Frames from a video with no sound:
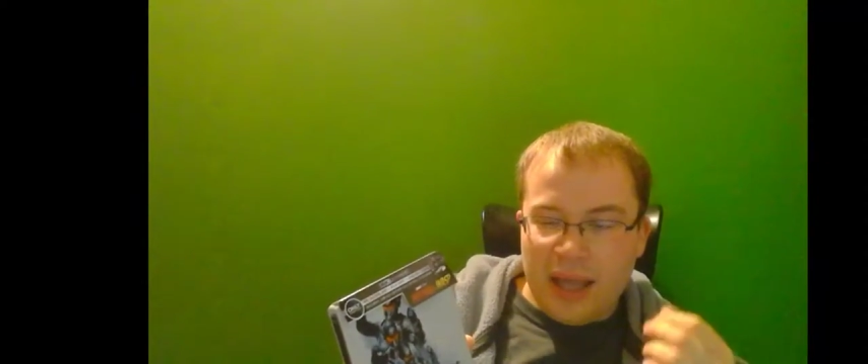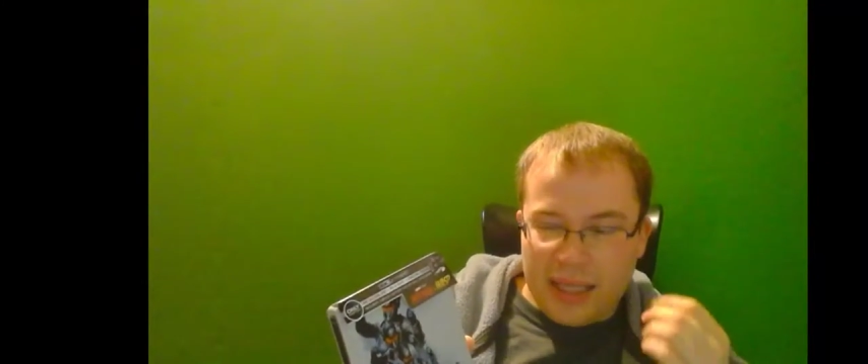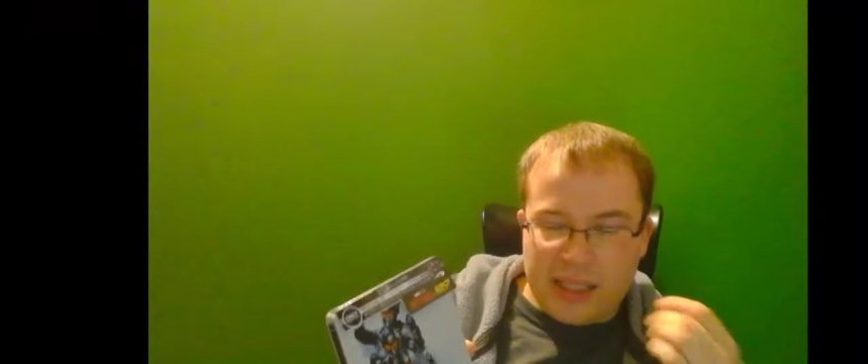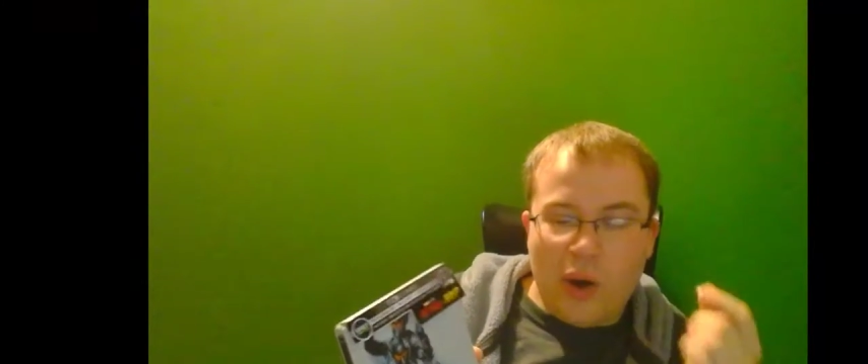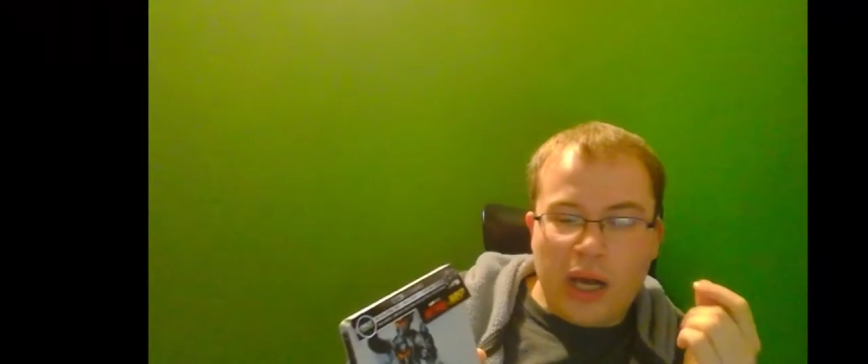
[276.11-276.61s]

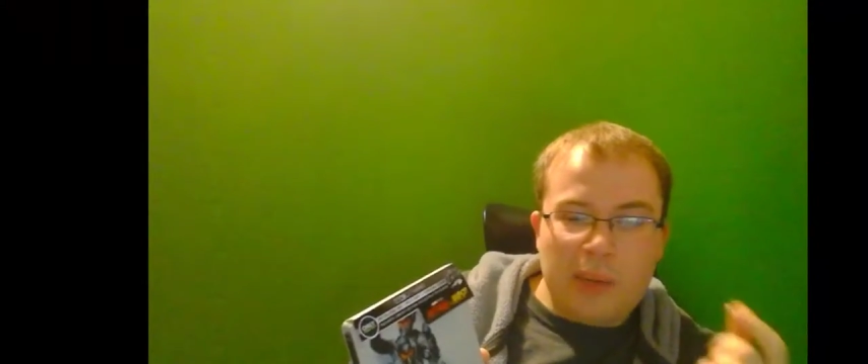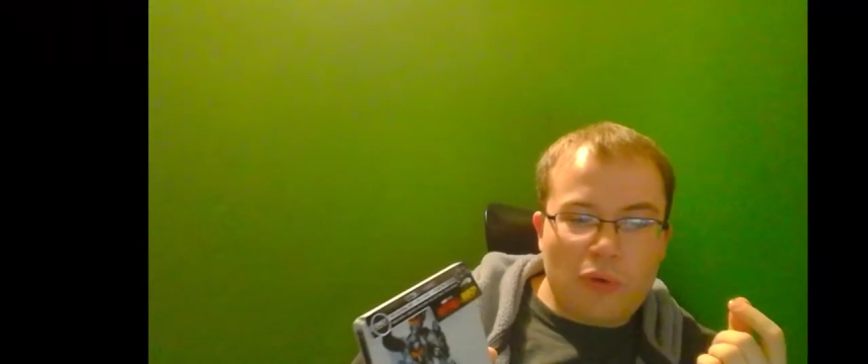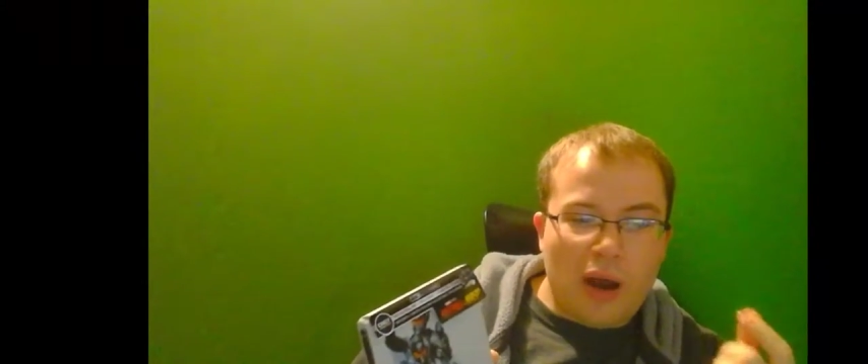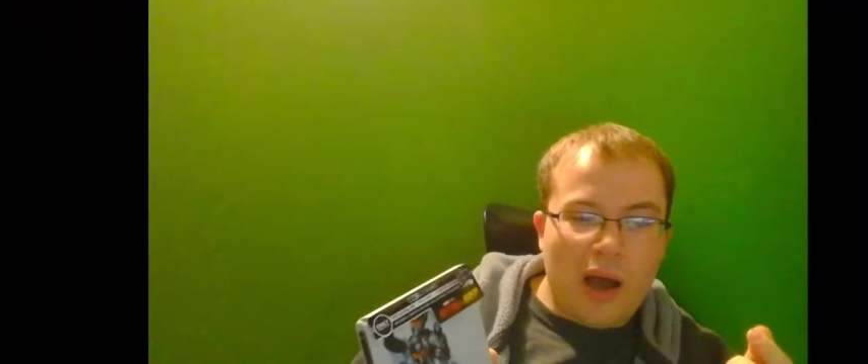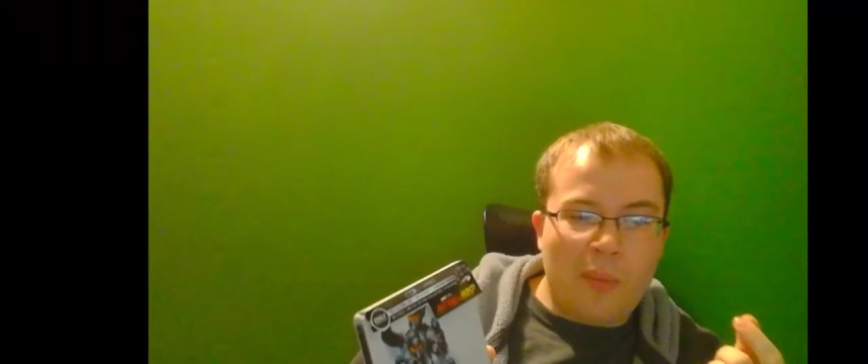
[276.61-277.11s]
It's the quantum
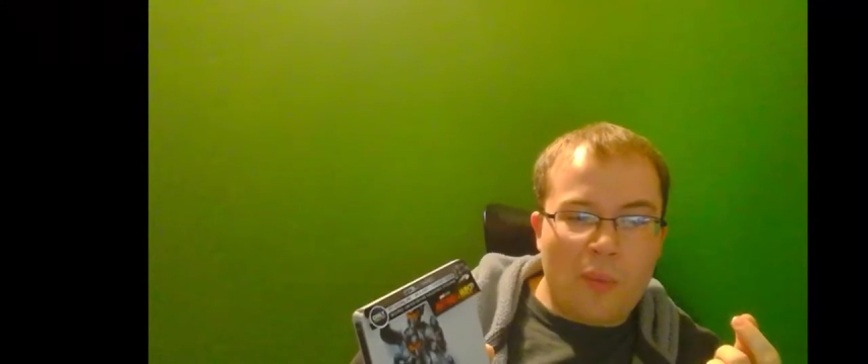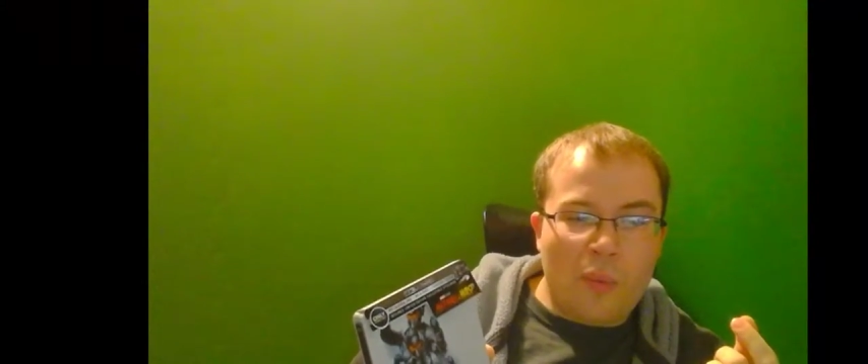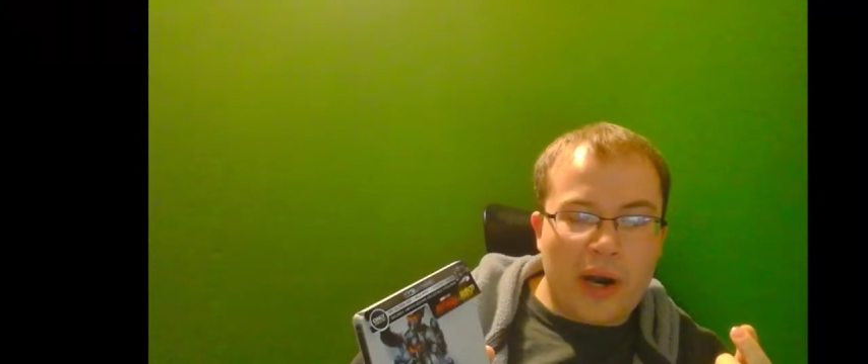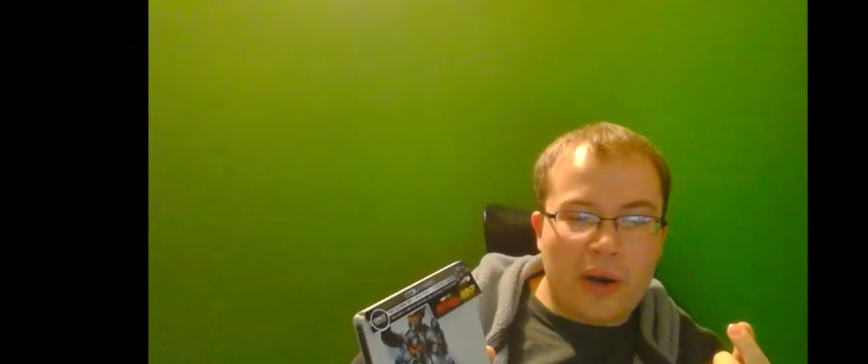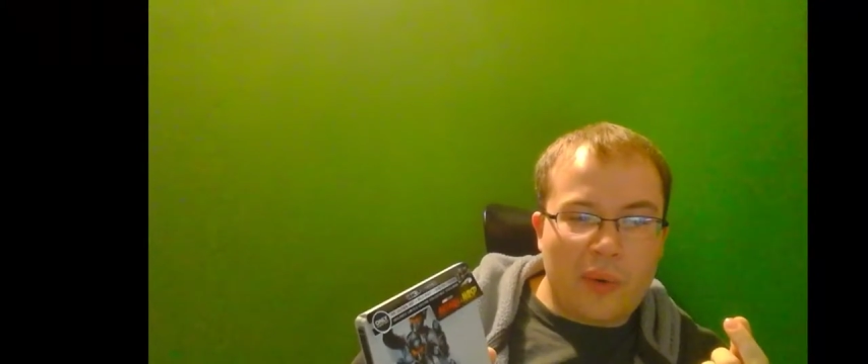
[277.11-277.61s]
realm
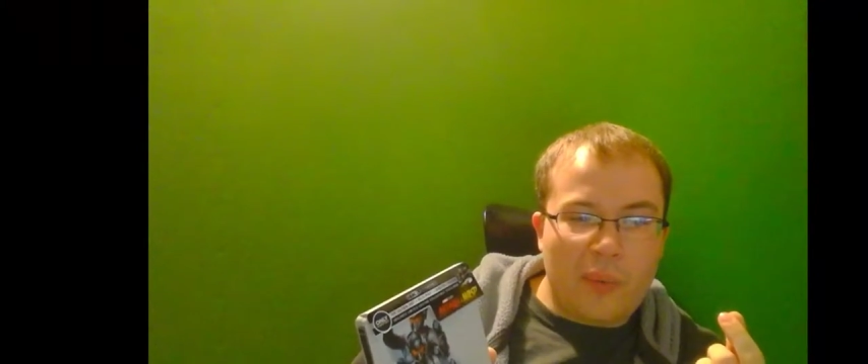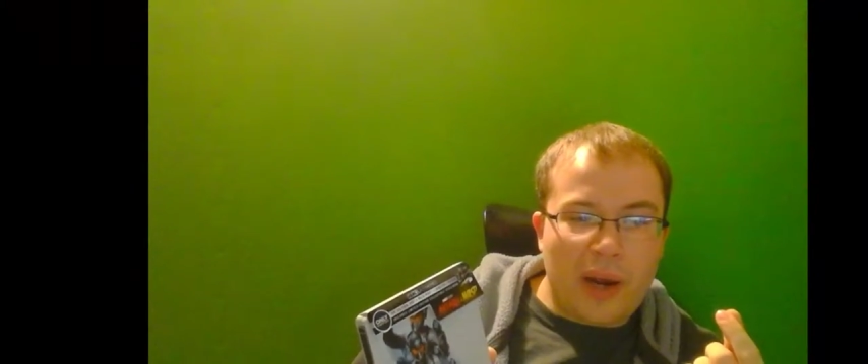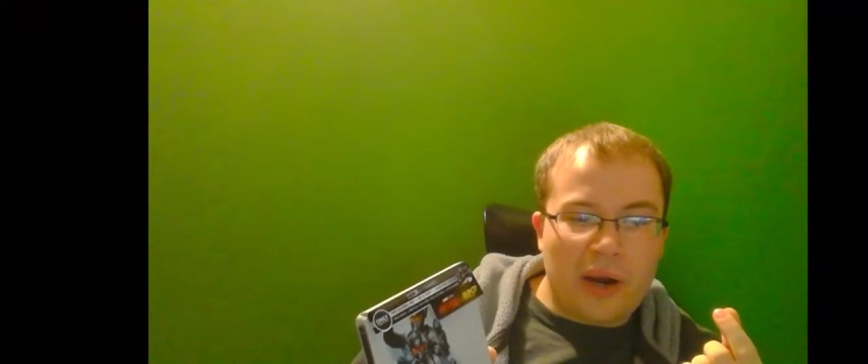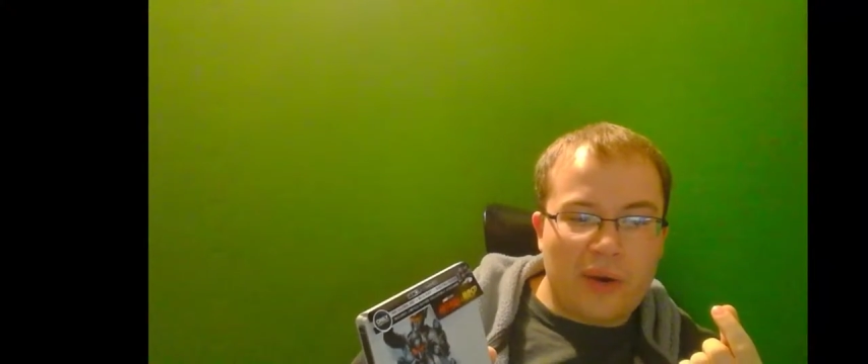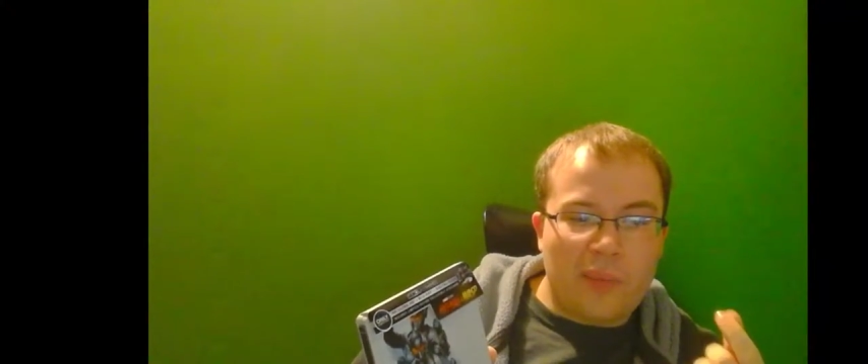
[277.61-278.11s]

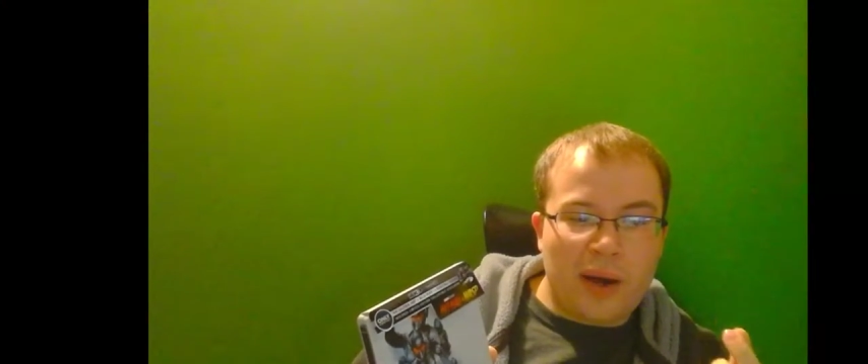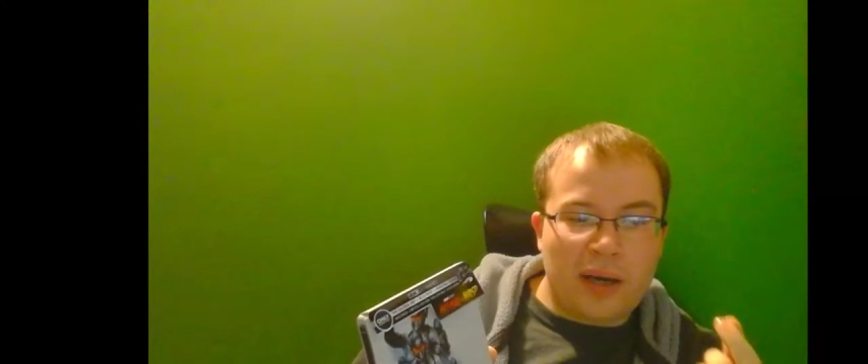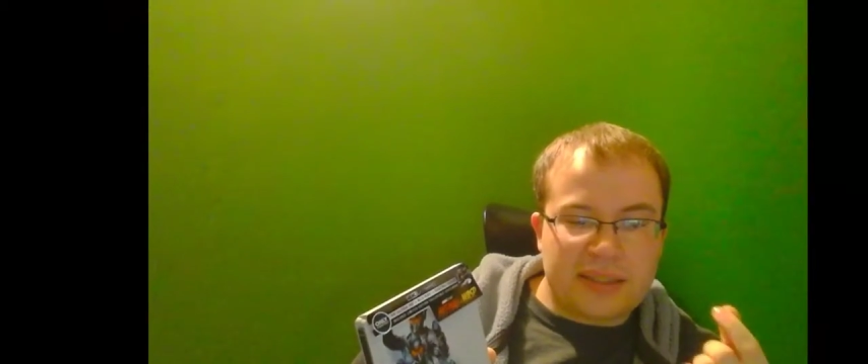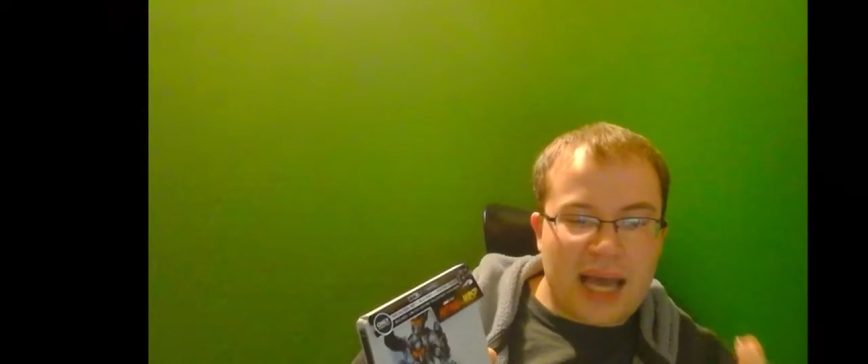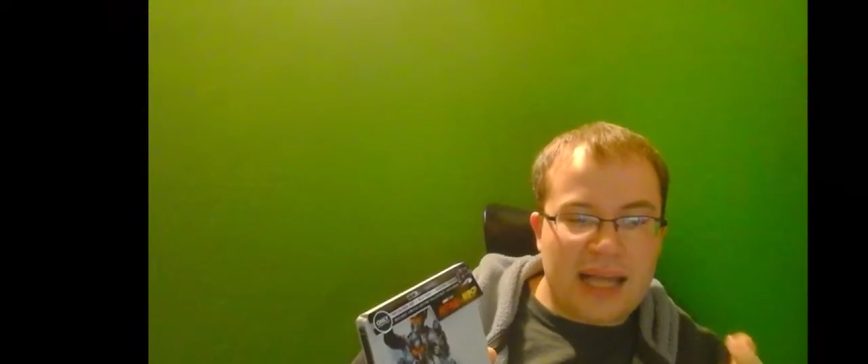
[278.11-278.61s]

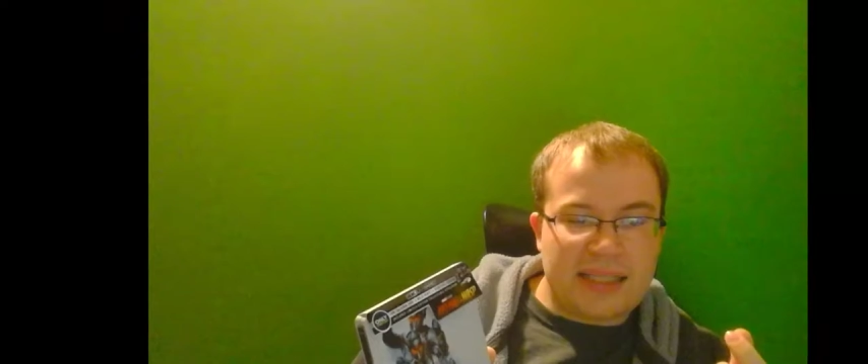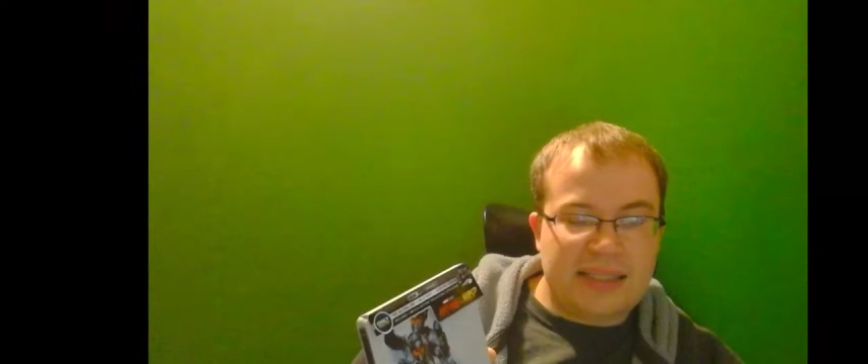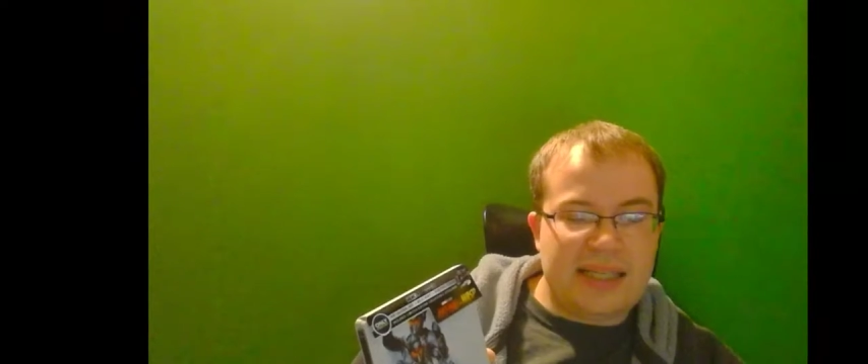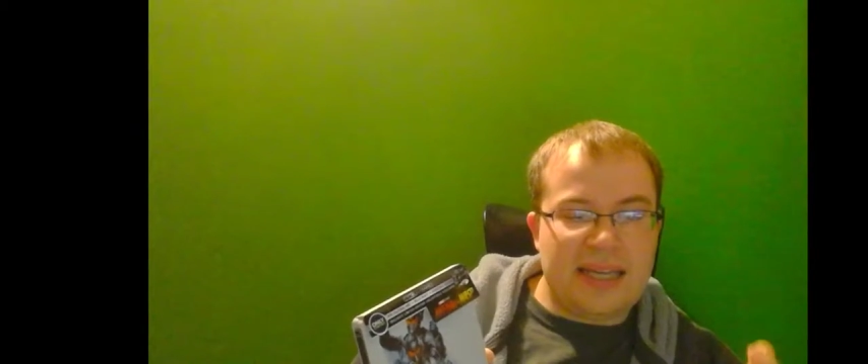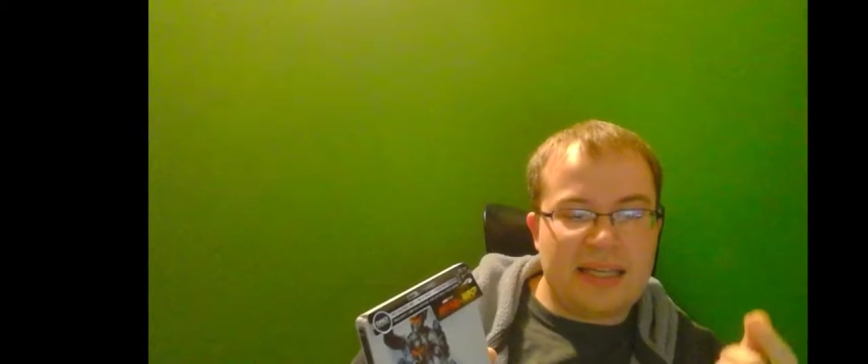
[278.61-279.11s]
where Scott
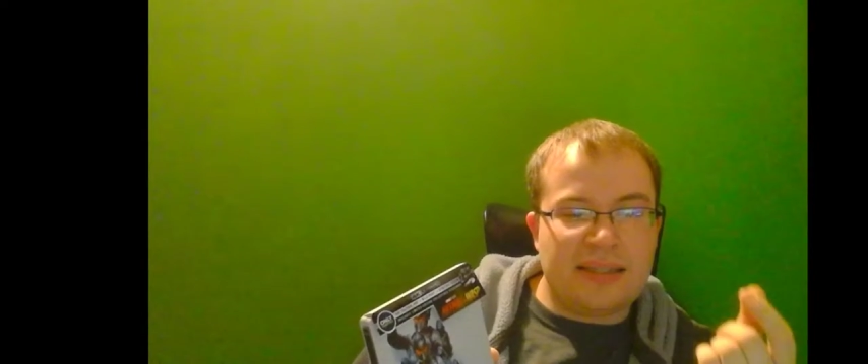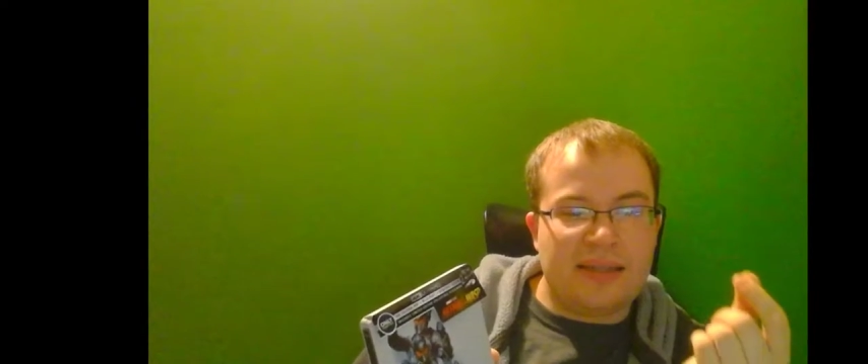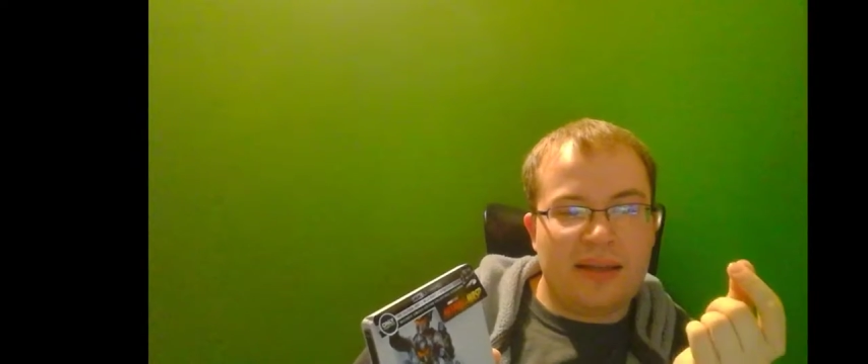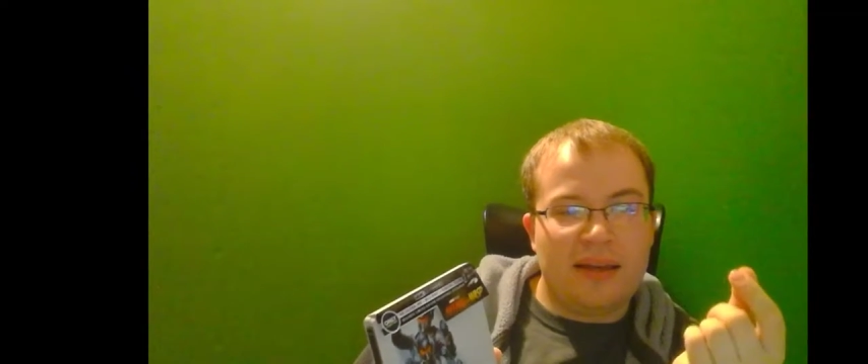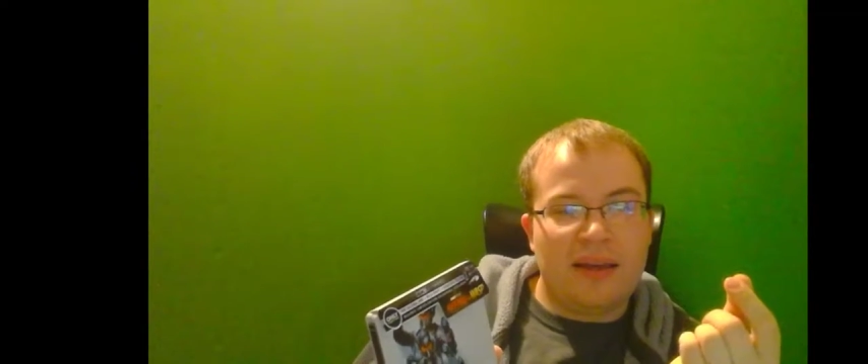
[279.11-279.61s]
sees